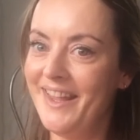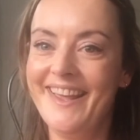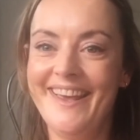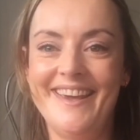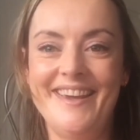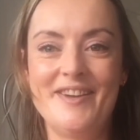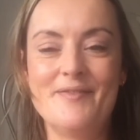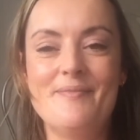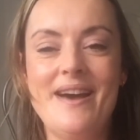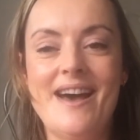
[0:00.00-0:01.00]

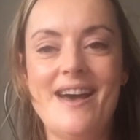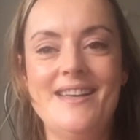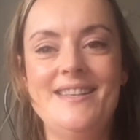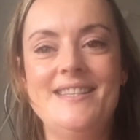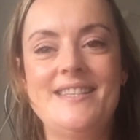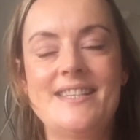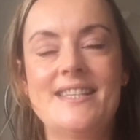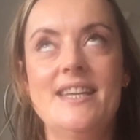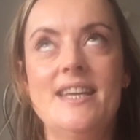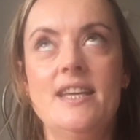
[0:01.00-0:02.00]
and
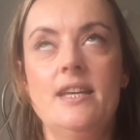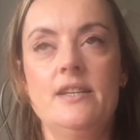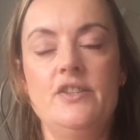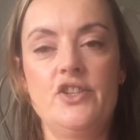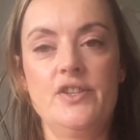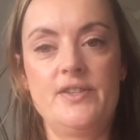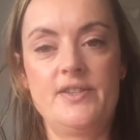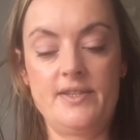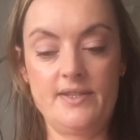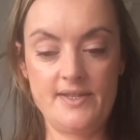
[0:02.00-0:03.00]

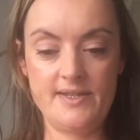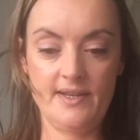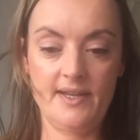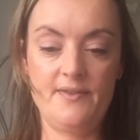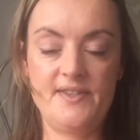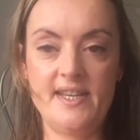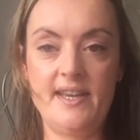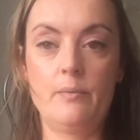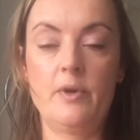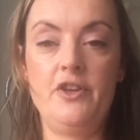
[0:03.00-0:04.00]
just kind of
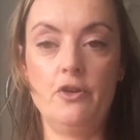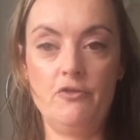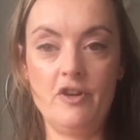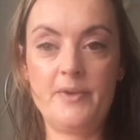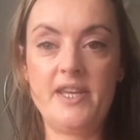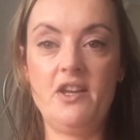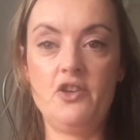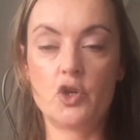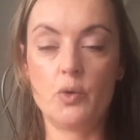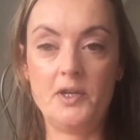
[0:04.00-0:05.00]
sitting with your rib
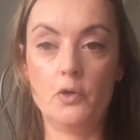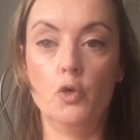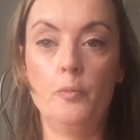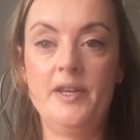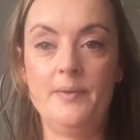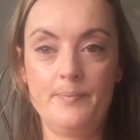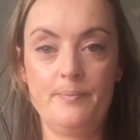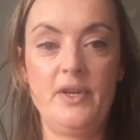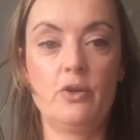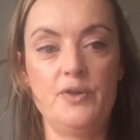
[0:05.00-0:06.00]
cage quite open,
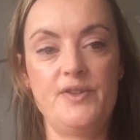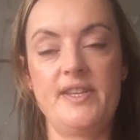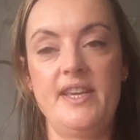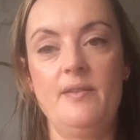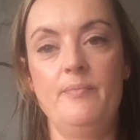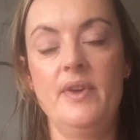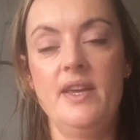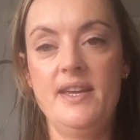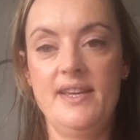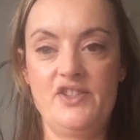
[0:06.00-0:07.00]
because
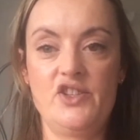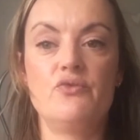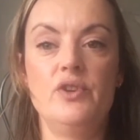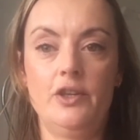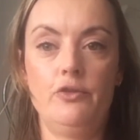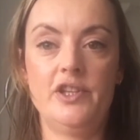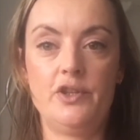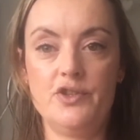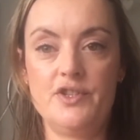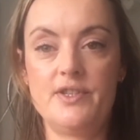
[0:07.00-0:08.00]
it's just really, really
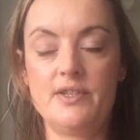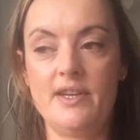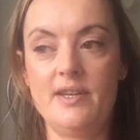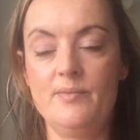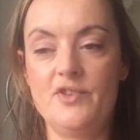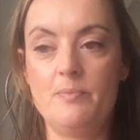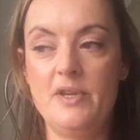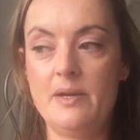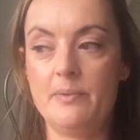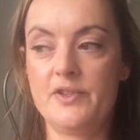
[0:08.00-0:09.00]
good to
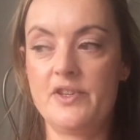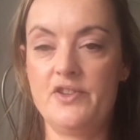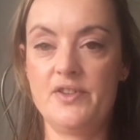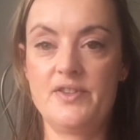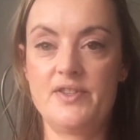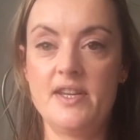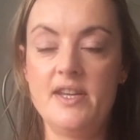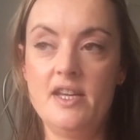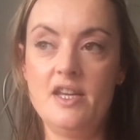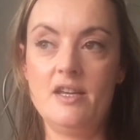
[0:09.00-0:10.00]
be able to just
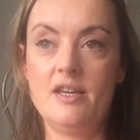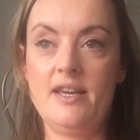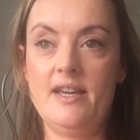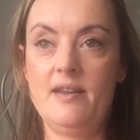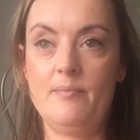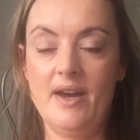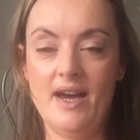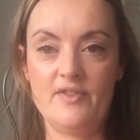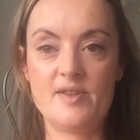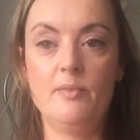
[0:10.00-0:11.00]

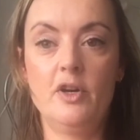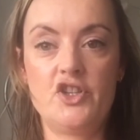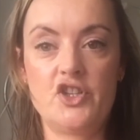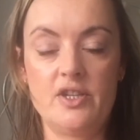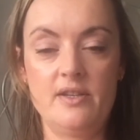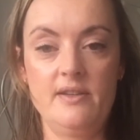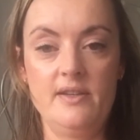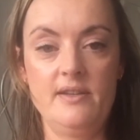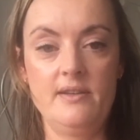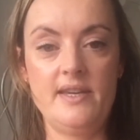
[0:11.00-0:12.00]
have as much
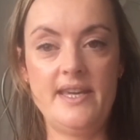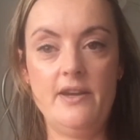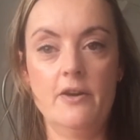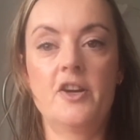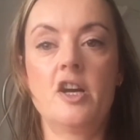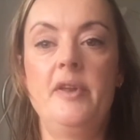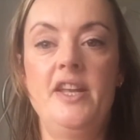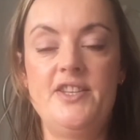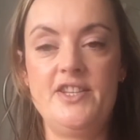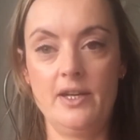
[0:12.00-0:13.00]
air coming
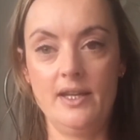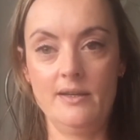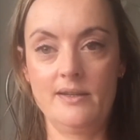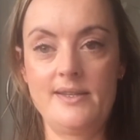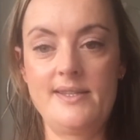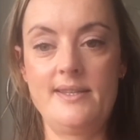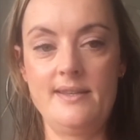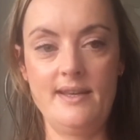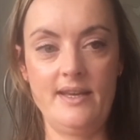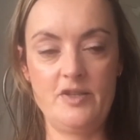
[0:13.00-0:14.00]
into your lungs
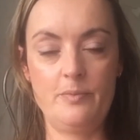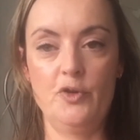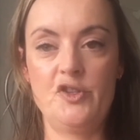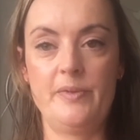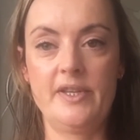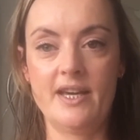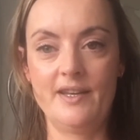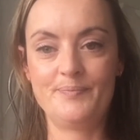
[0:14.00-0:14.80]
as you possibly can.